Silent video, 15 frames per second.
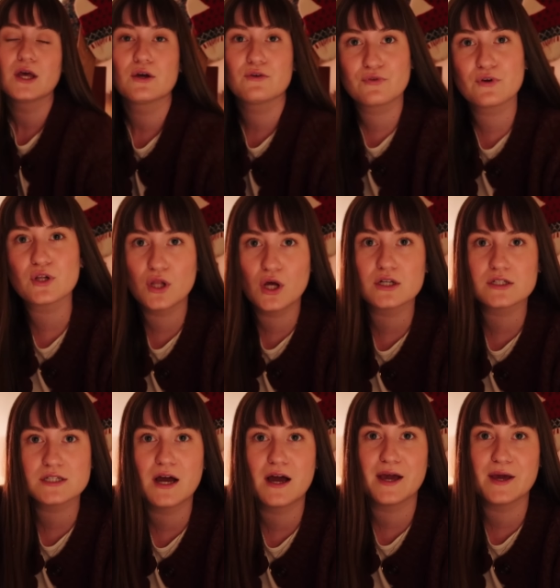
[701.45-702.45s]
for a long
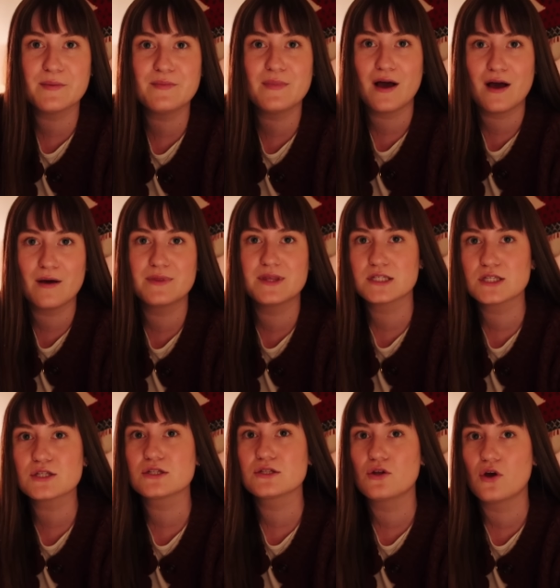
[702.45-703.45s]
time. Um, this
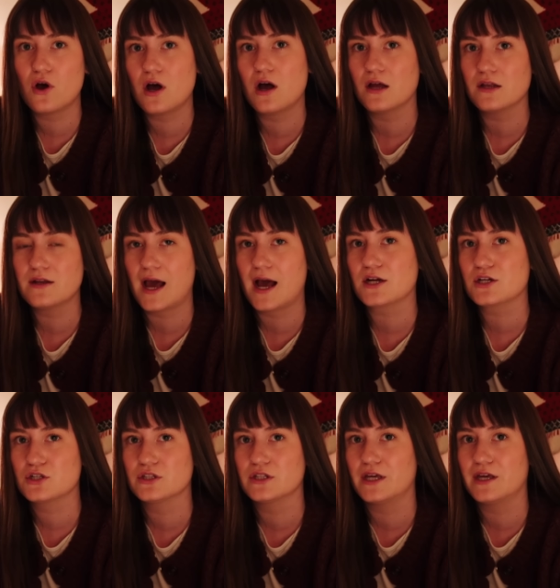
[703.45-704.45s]
is not
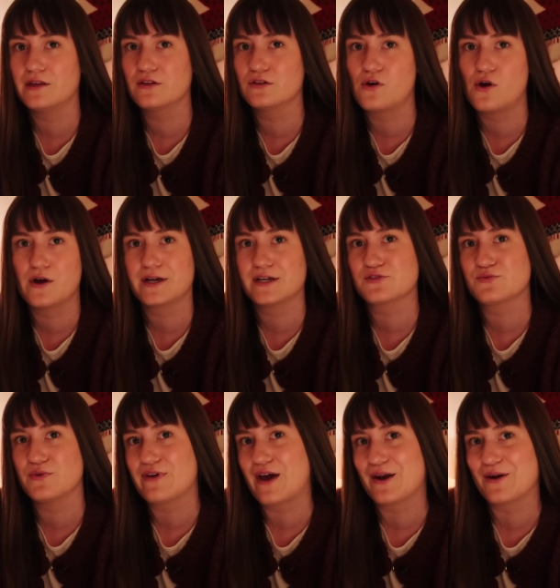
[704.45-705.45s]
actually the longest
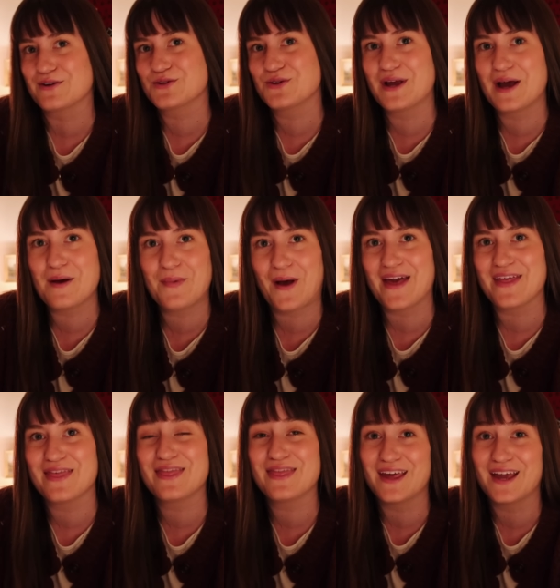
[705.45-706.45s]
we've had our tree up. I
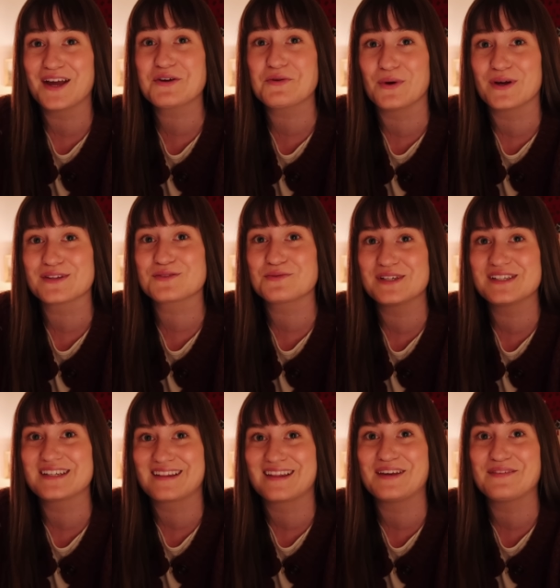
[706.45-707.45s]
think once we
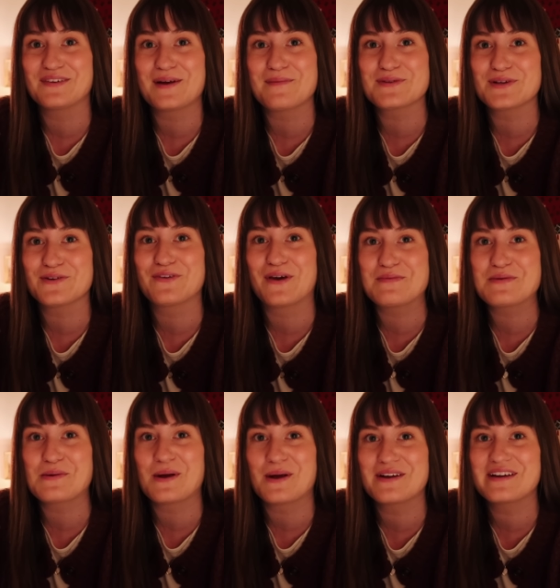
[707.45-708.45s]
did leave it up till
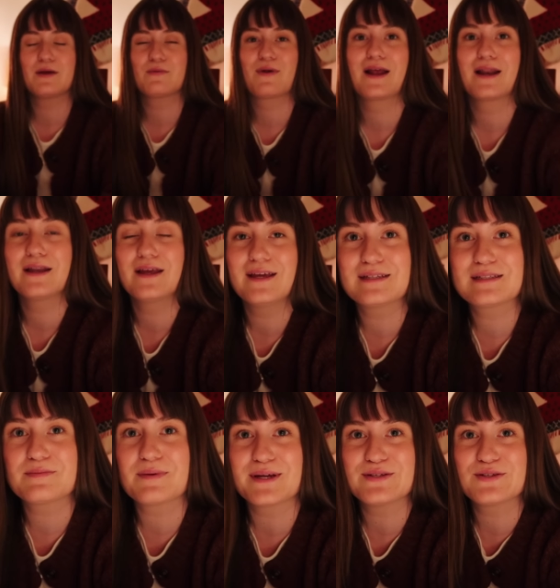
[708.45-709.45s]
February, I ran
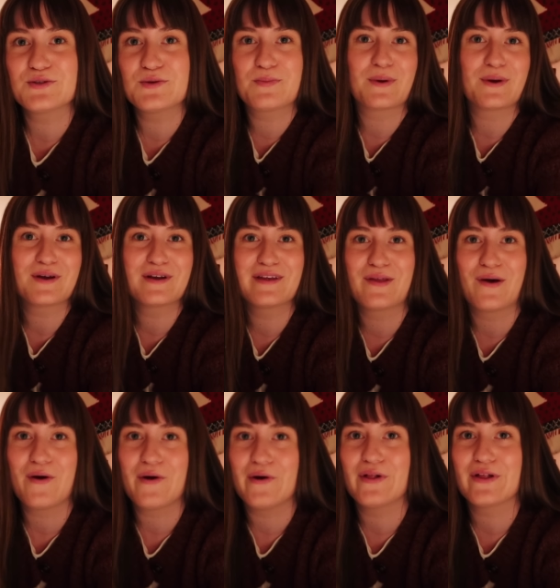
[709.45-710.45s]
into my super in the
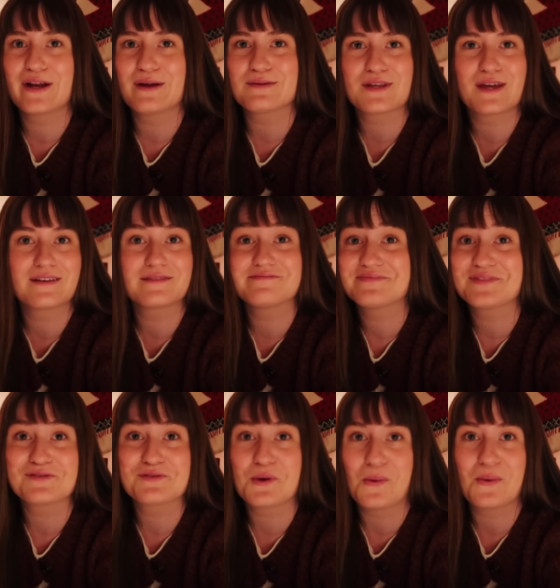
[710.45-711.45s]
hall and I was like,
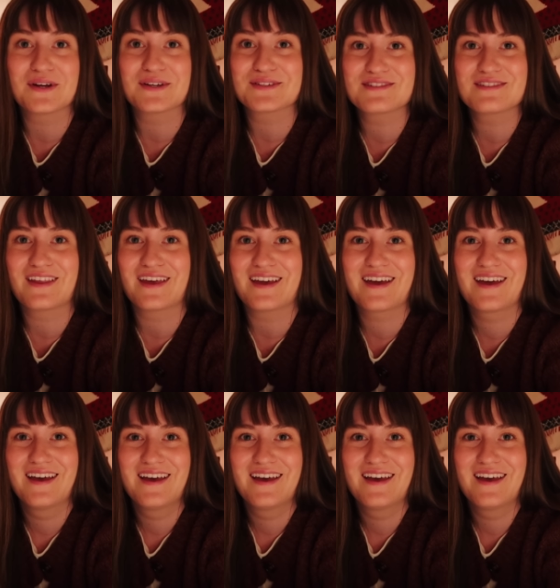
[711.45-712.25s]
of course, like